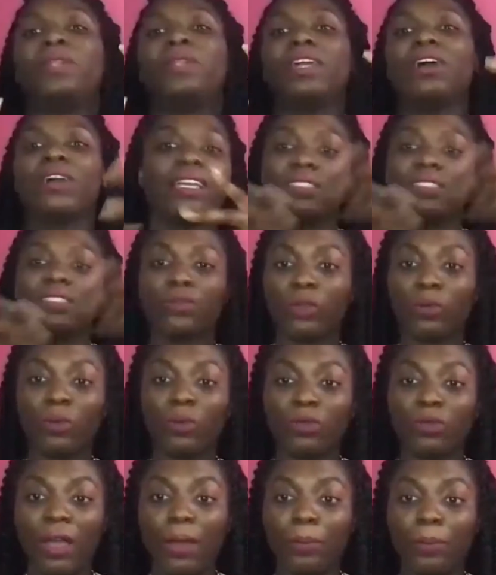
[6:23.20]
something we
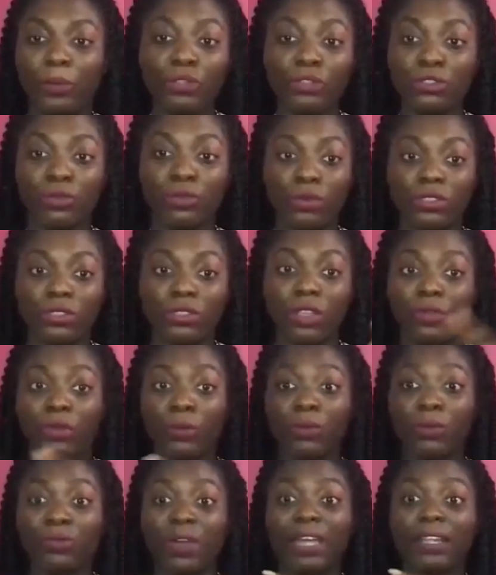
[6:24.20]
find beautiful, something we
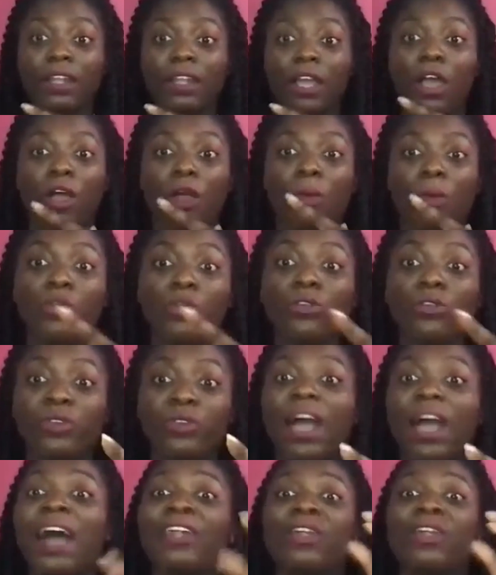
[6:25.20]
find moving.
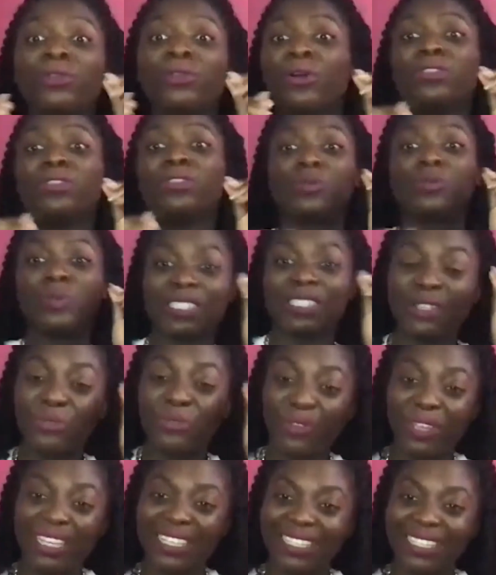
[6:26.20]
I don't know the
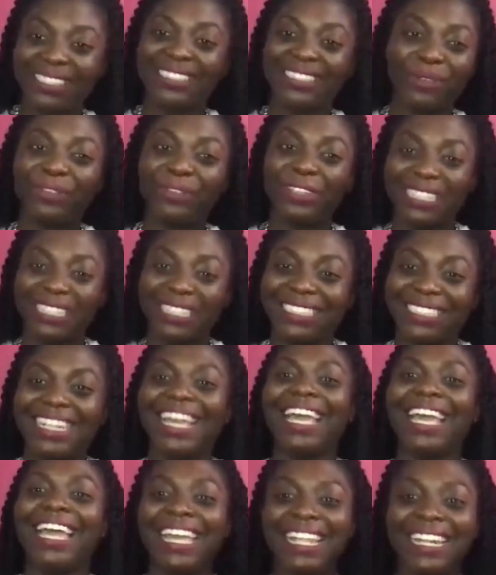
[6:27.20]
specific definition
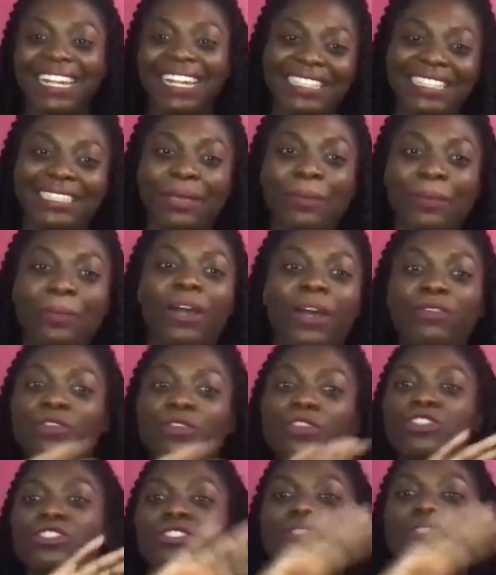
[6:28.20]
in Latin, but if you
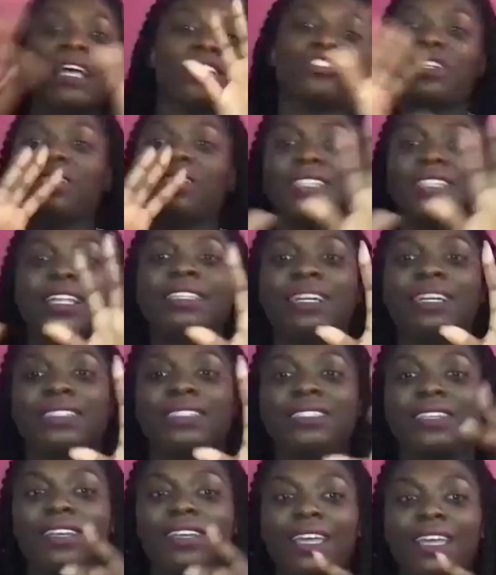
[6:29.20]
just like translate that
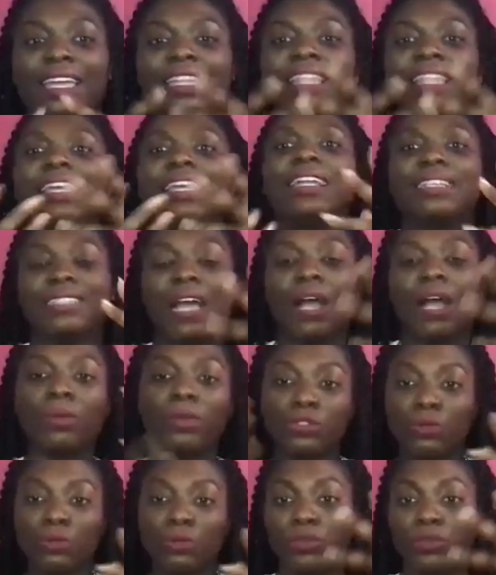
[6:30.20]
to in English, how we
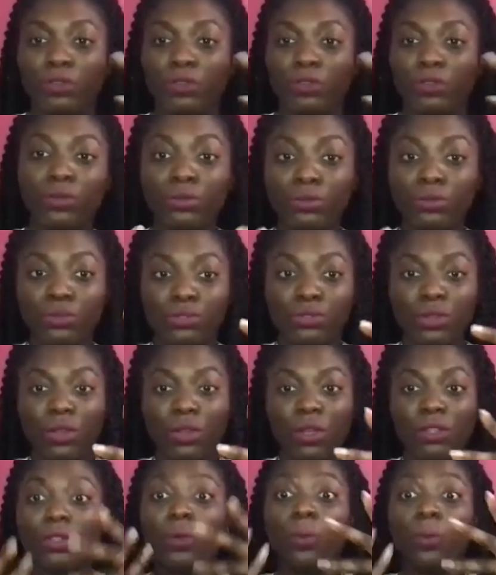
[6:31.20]
sort of use
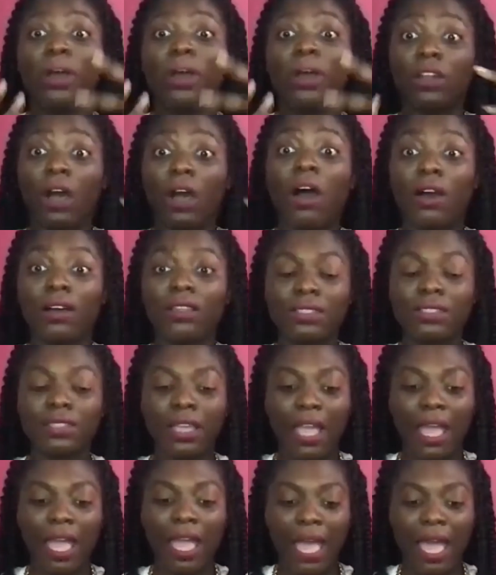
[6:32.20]
the word art.
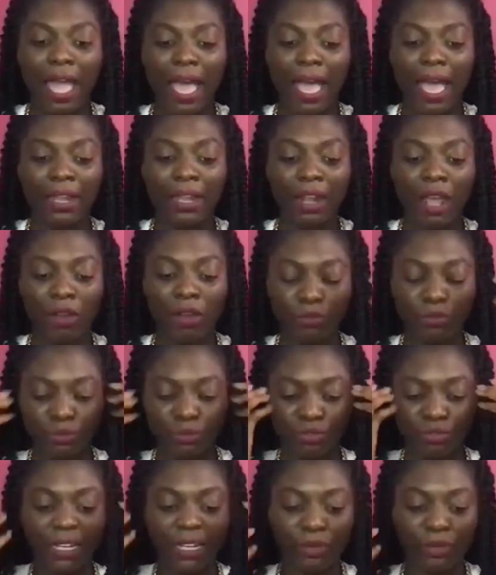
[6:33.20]
And I was
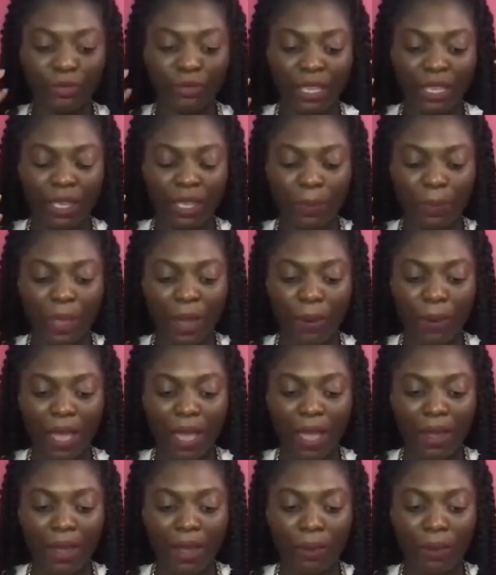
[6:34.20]
really thinking about how,